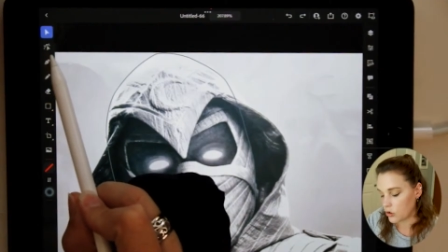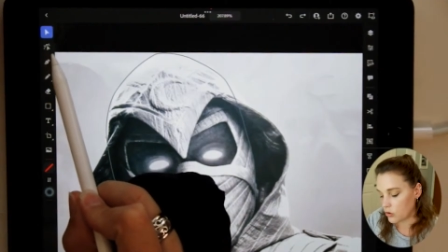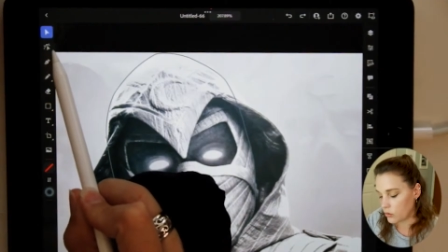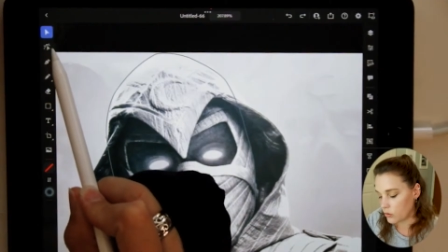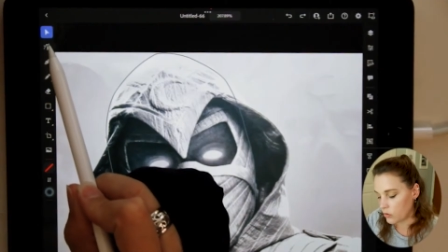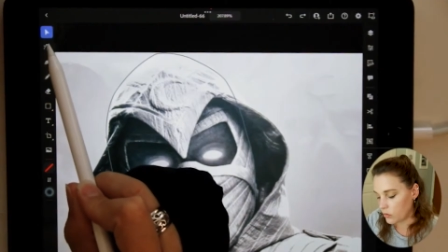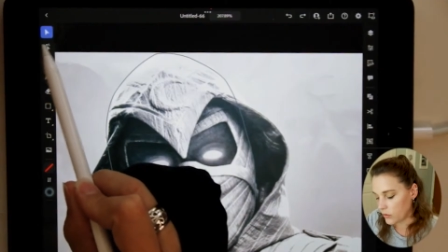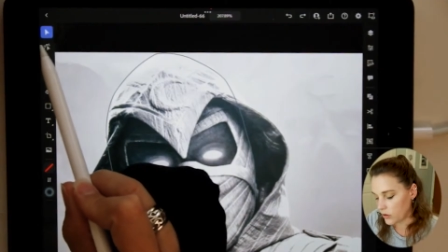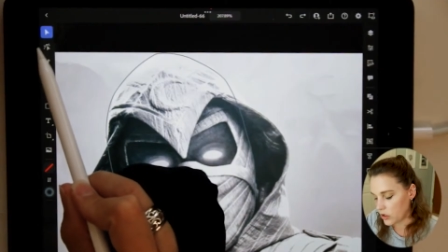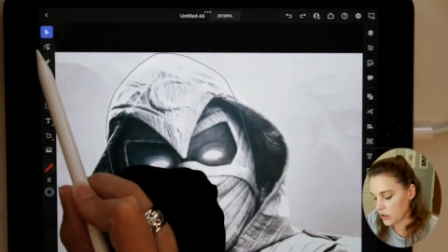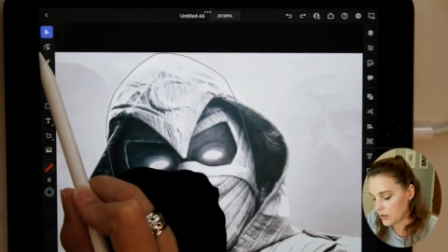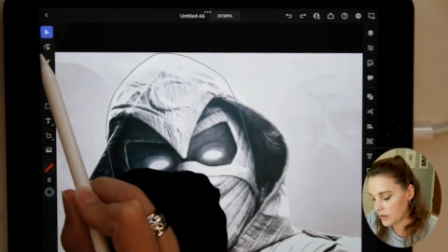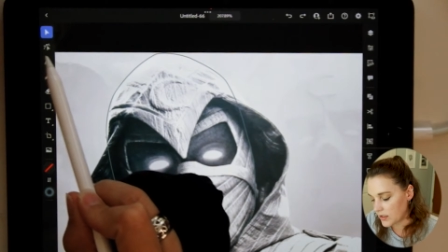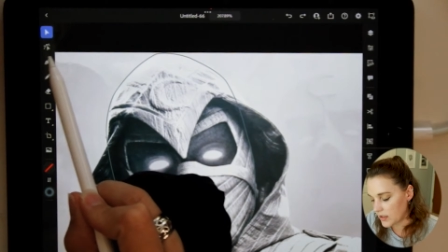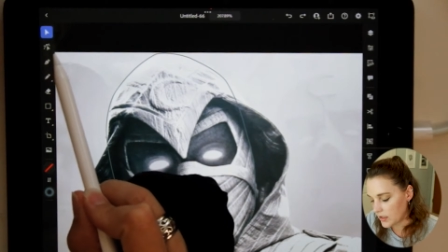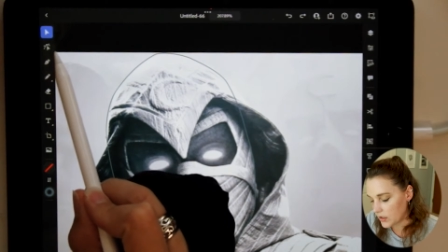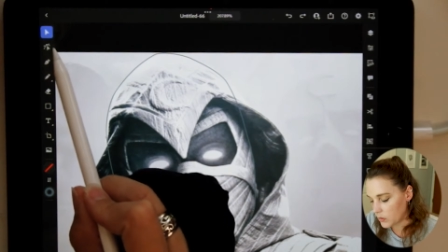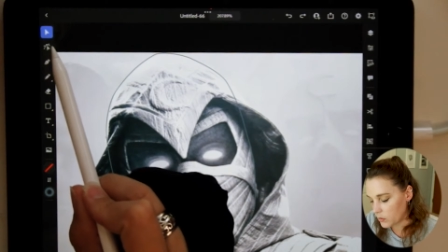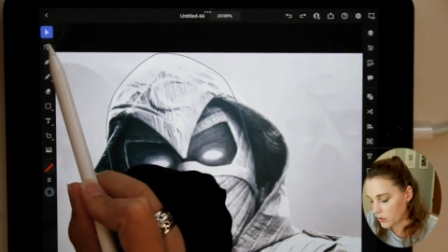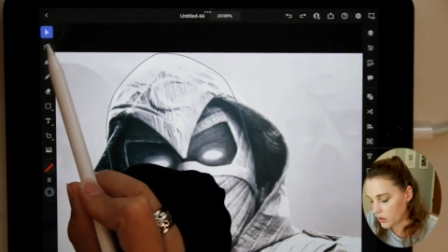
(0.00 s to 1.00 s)
tool, which is
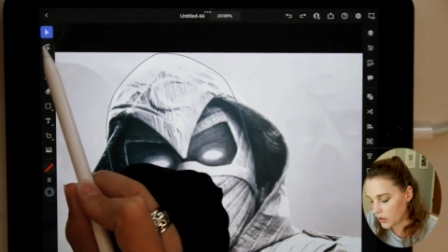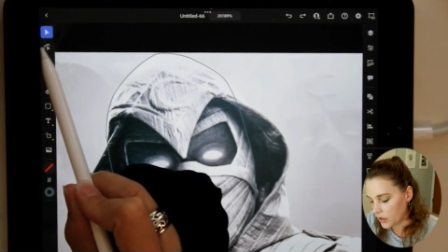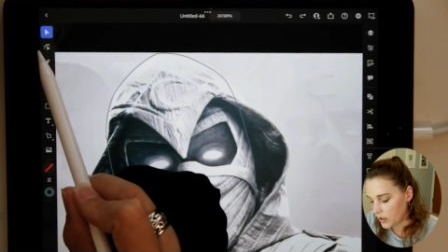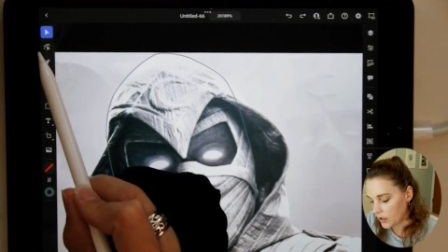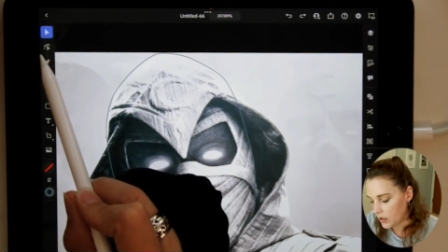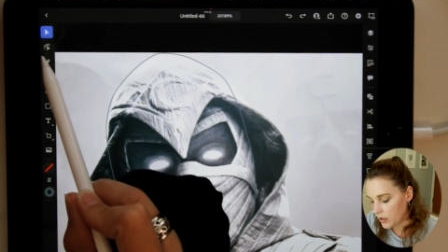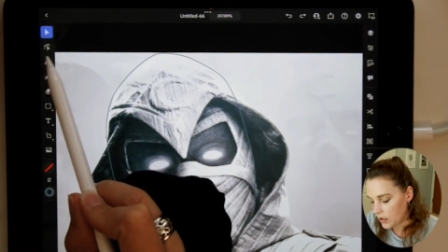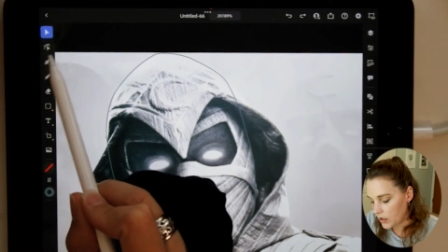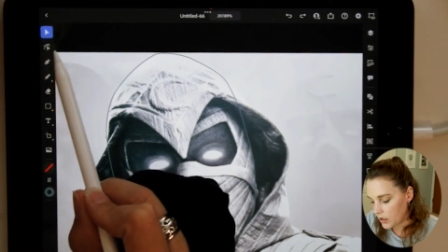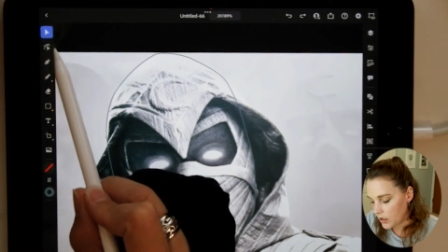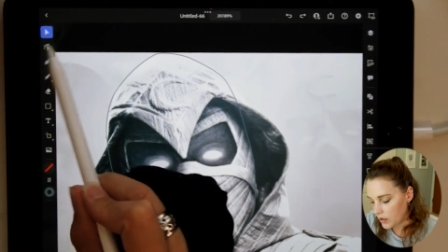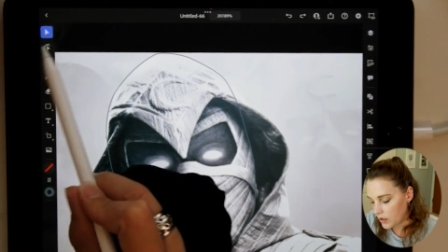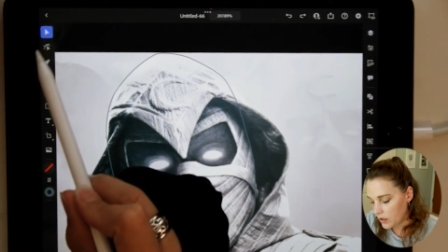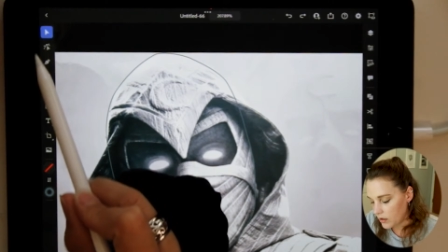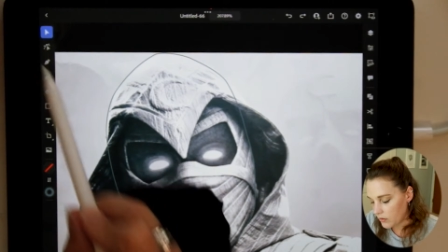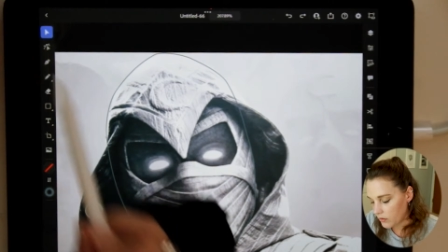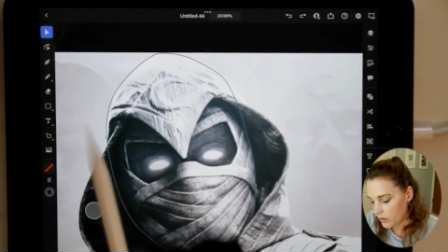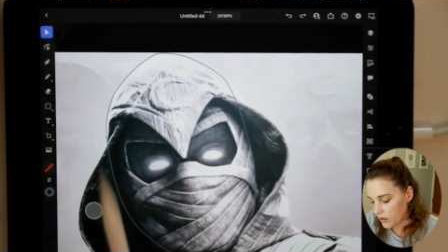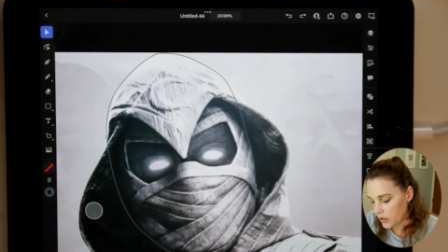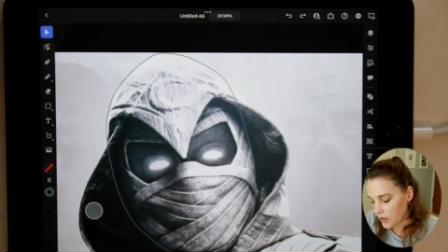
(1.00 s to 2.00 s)
this one
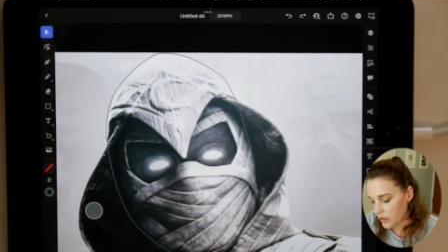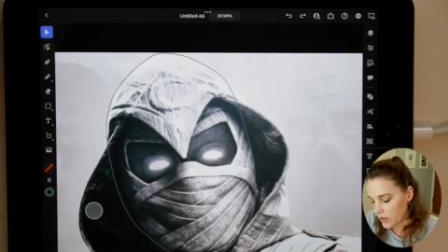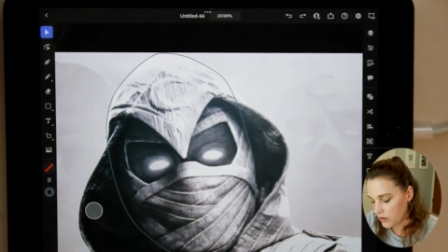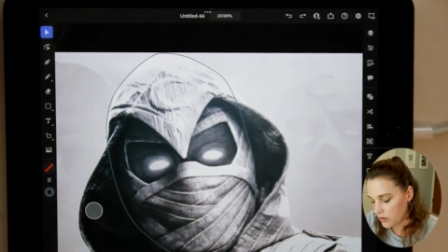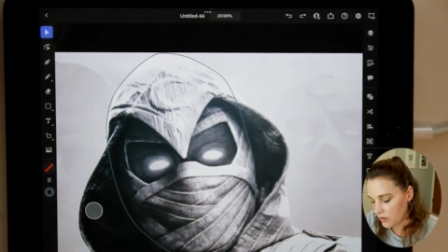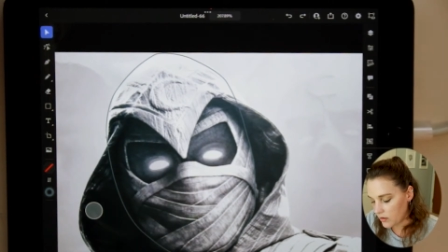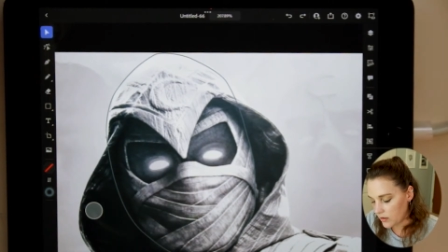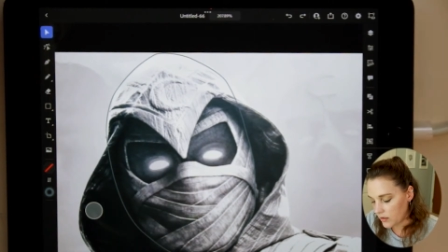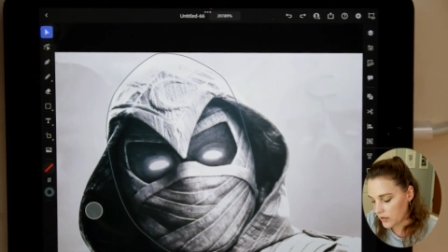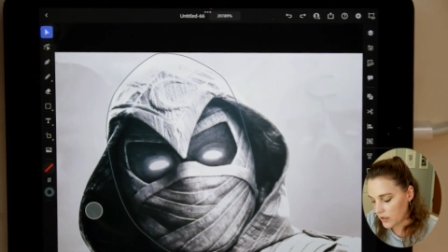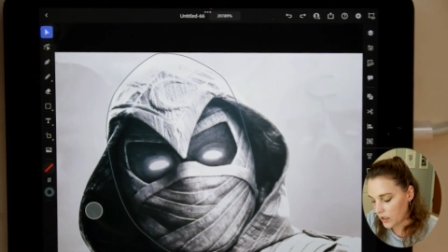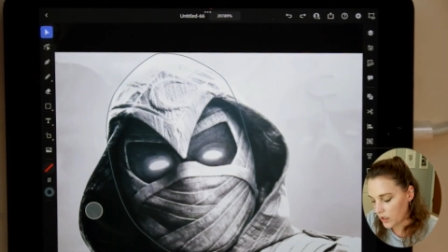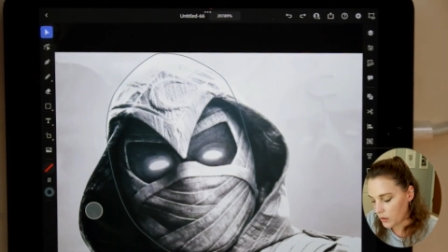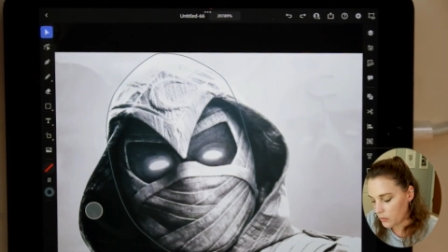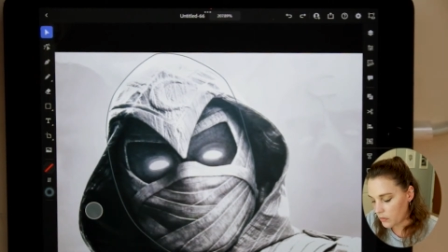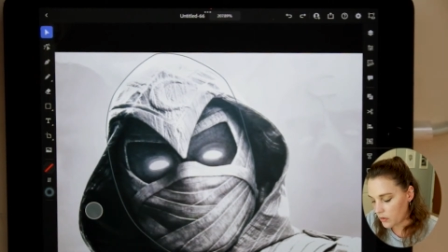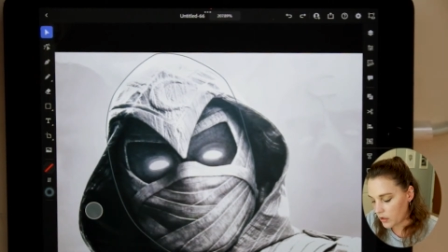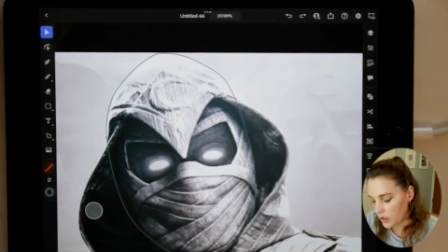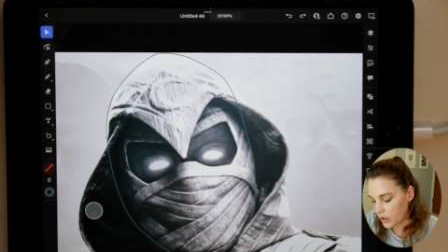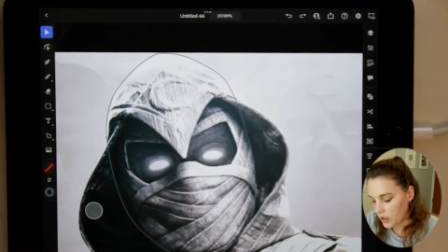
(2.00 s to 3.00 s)
right here, the second
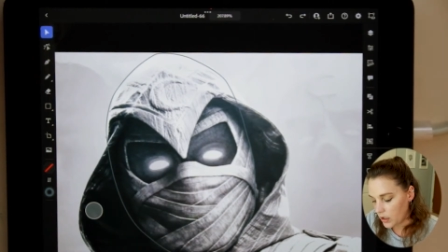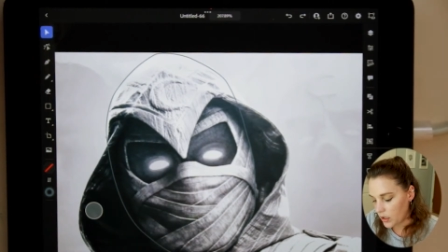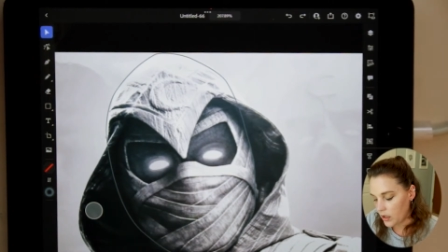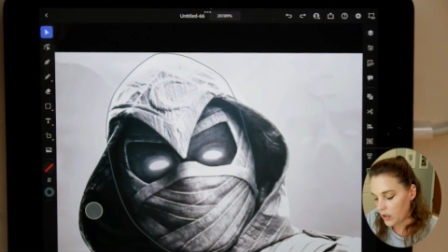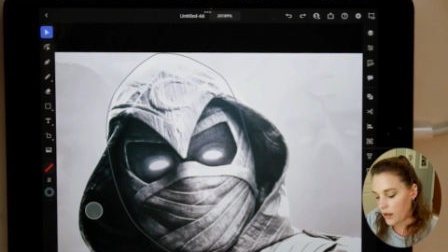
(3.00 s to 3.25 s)
one,